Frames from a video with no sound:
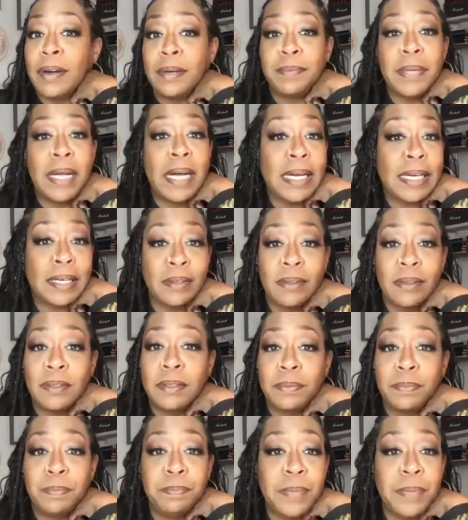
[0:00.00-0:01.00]
I'm like,
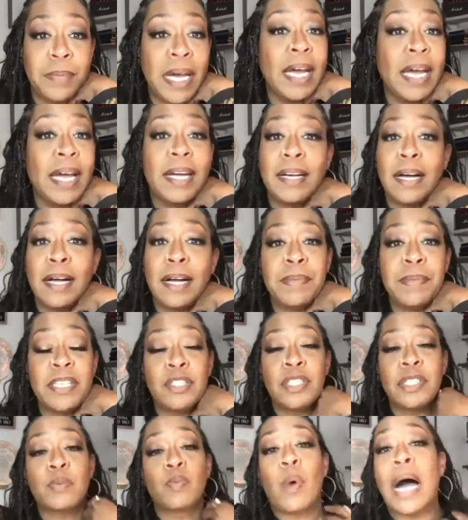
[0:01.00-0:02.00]
oh man, I mean,
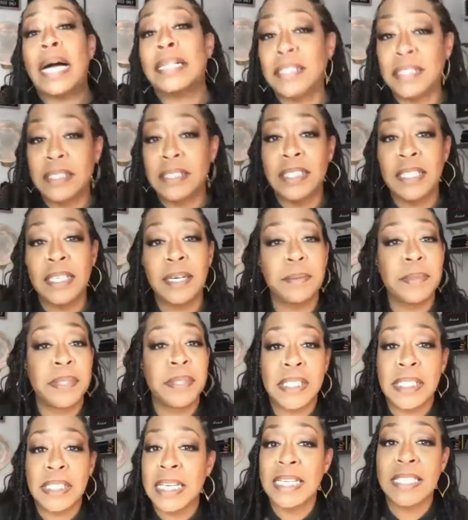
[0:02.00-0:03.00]
just watching him and
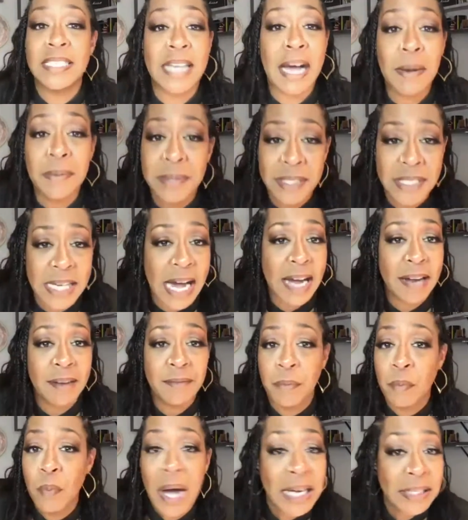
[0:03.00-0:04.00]
the kids, I was tired
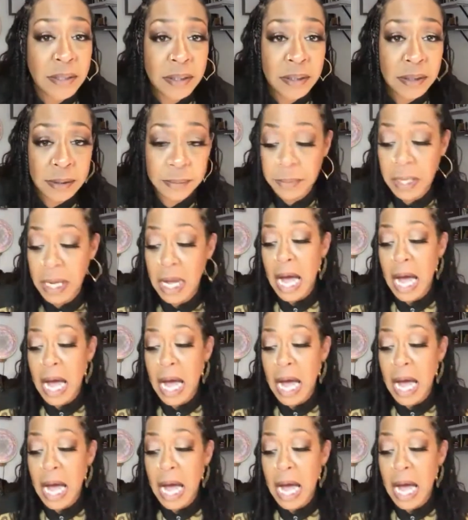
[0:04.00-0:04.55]
from watching them.